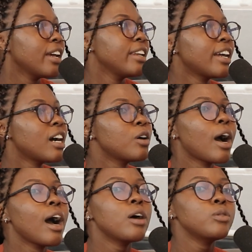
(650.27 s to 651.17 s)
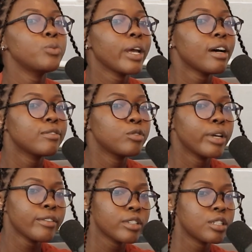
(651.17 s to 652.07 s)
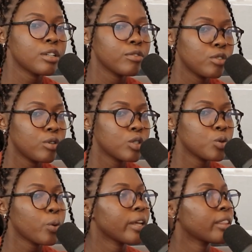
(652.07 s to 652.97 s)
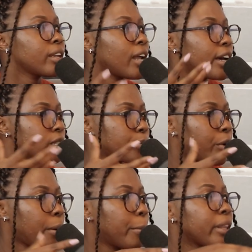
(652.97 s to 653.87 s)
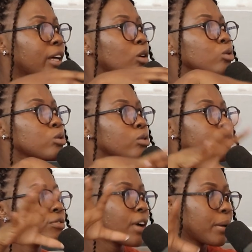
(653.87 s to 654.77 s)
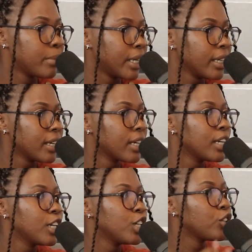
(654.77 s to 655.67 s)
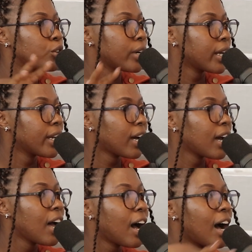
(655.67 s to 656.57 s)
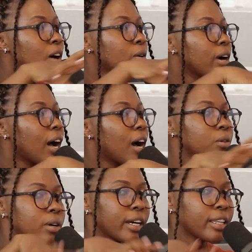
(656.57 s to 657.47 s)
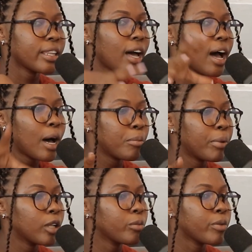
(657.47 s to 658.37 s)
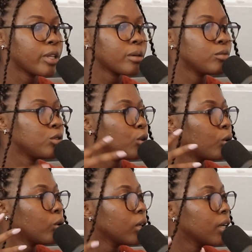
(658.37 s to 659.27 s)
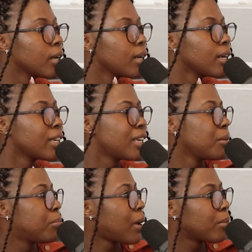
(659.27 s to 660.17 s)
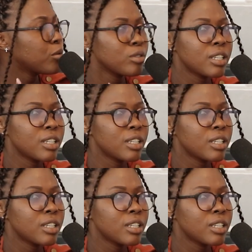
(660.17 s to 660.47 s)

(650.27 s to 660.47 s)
Now, how we have certain viewers who are in the diaspora, but they're also farming in Uganda. How can the app help them, keep up to